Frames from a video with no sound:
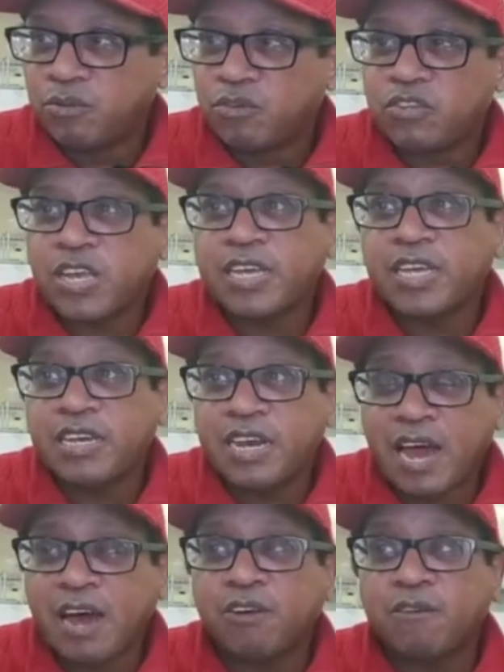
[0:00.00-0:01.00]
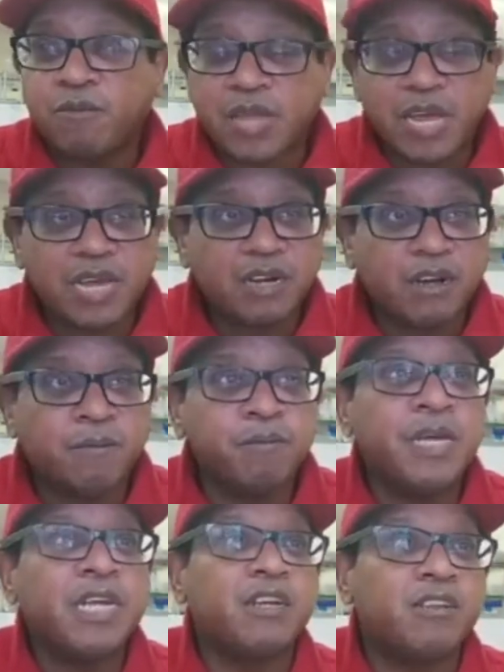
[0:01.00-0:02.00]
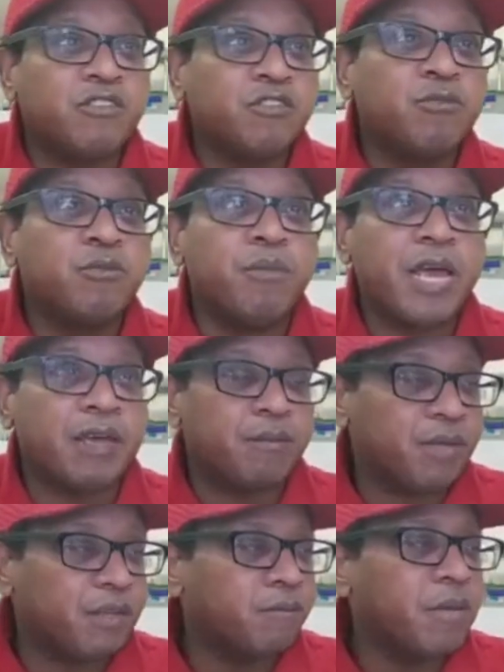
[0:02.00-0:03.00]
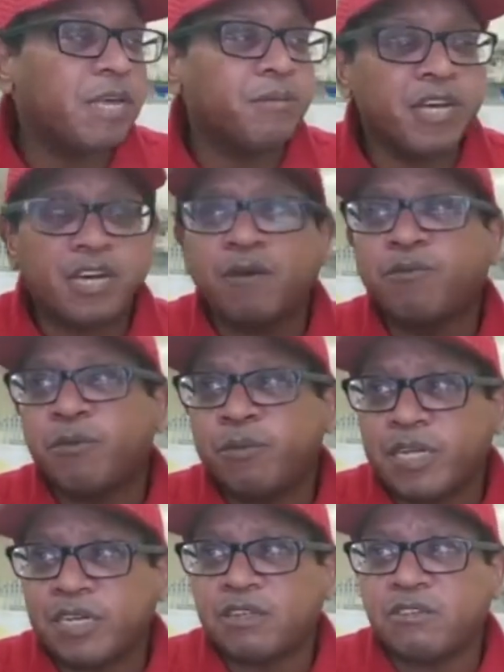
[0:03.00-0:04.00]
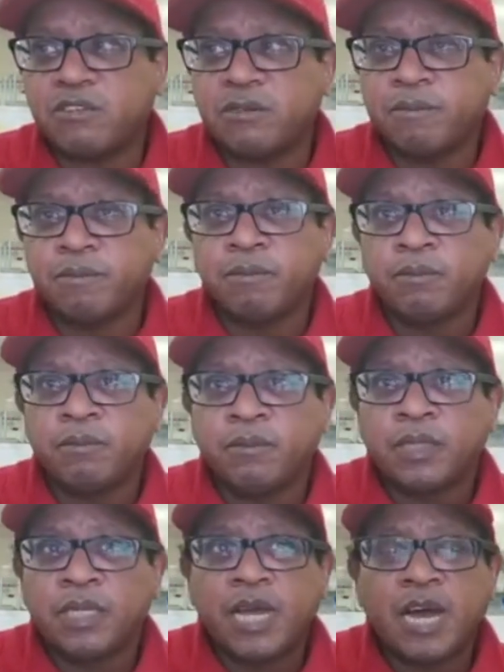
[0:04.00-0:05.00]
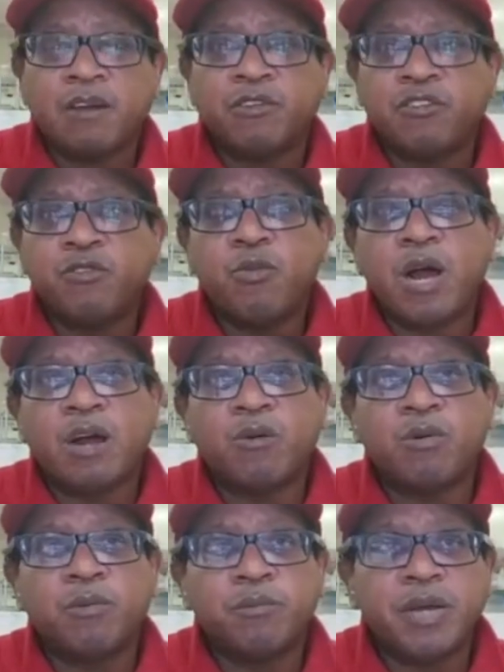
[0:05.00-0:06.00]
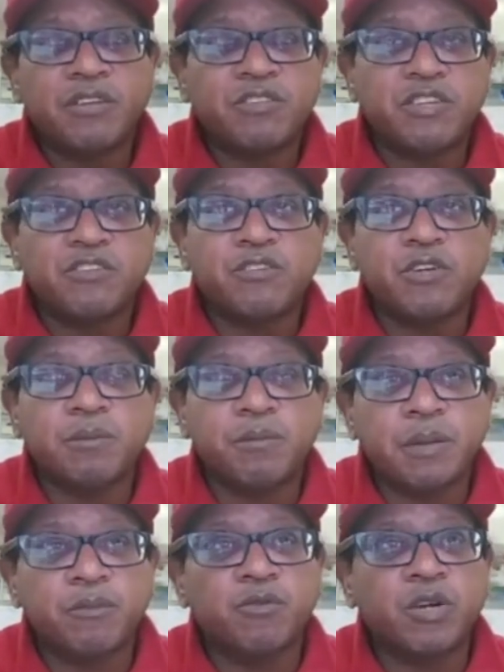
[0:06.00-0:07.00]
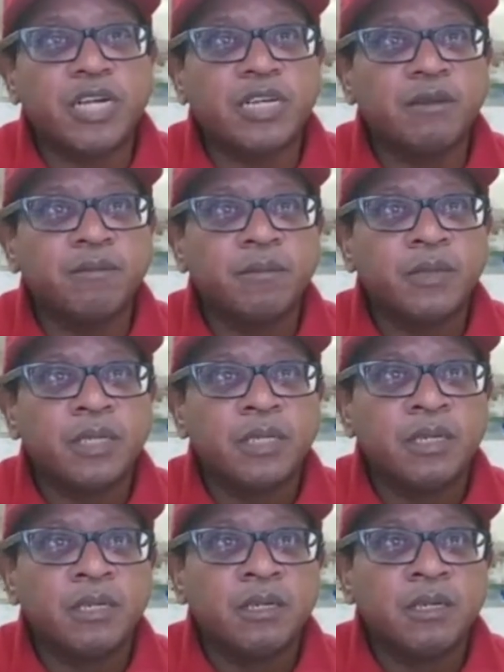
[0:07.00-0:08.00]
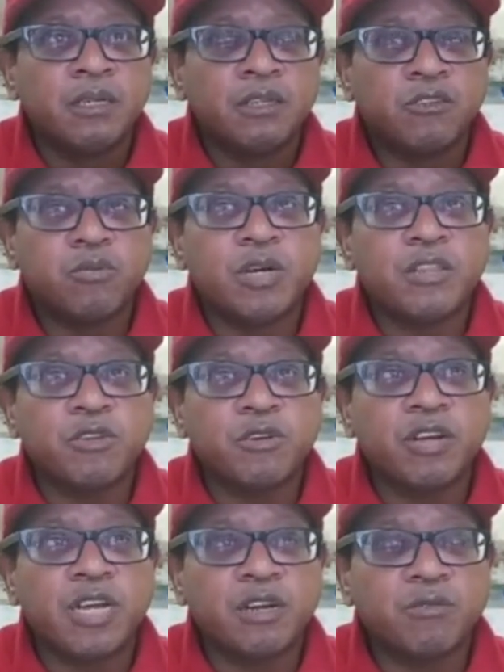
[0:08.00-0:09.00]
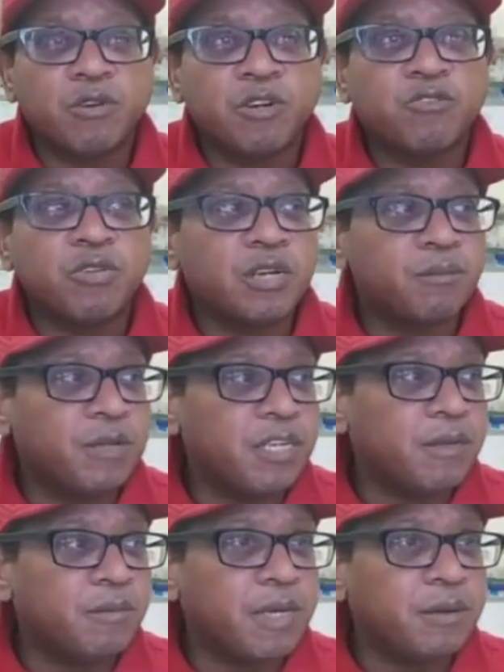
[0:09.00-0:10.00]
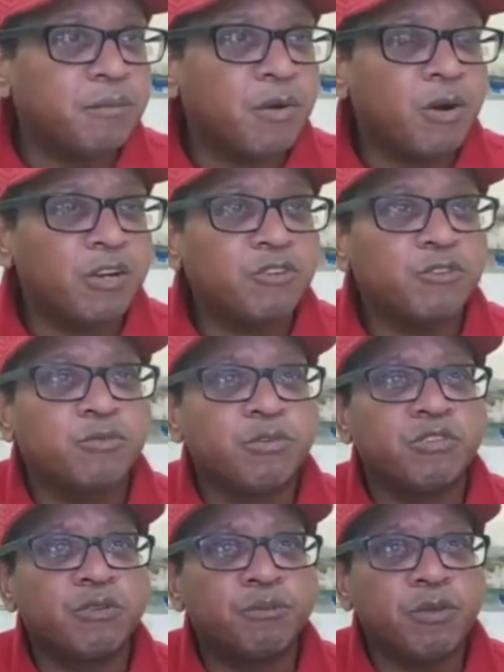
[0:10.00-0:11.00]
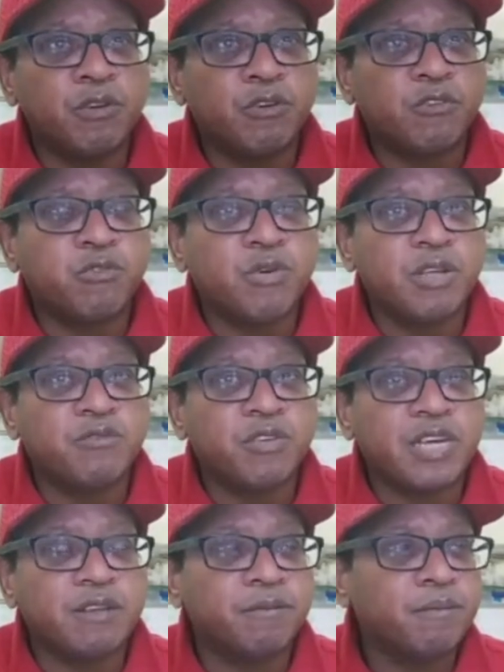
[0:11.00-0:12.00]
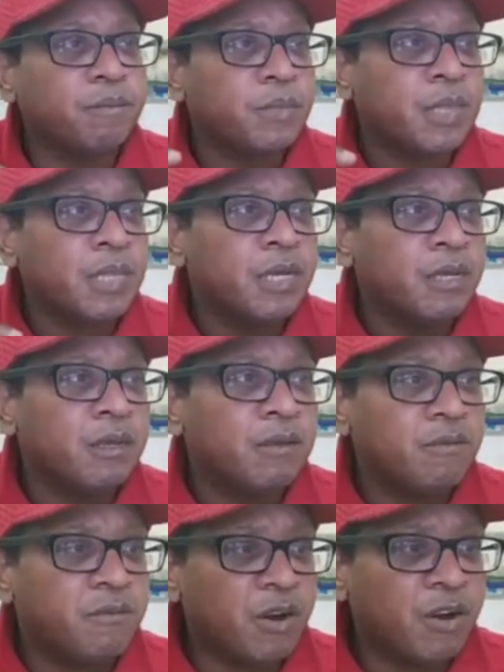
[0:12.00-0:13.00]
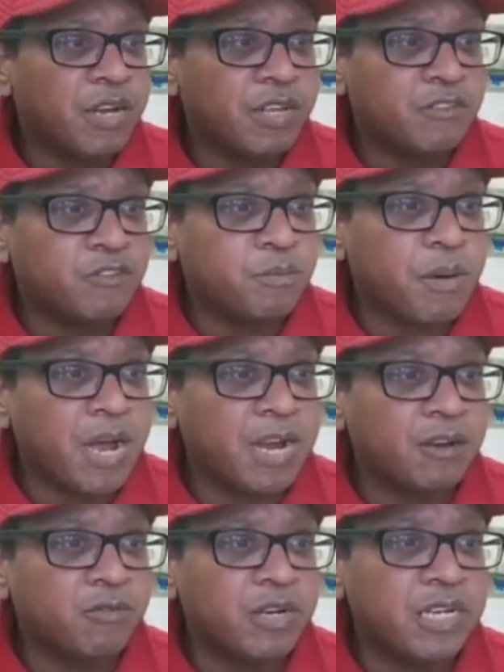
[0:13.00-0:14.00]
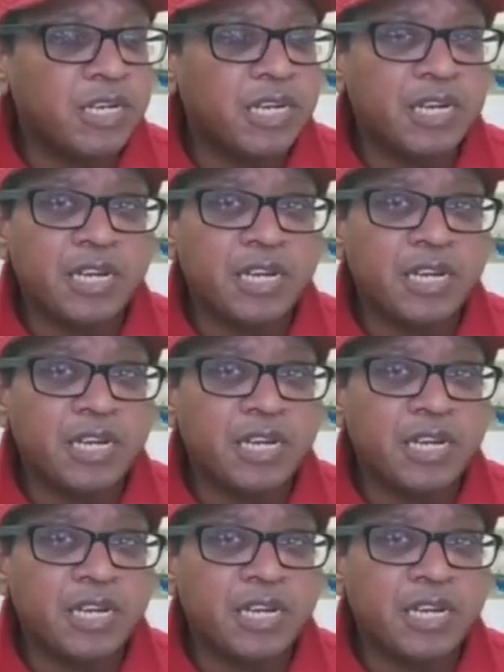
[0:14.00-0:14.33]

taken out of that a minute or two, maybe, maybe a couple minutes, out of a two hour message to commemorate the 23rd anniversary of the Million Man March, which was a beautiful event, very inspiring, and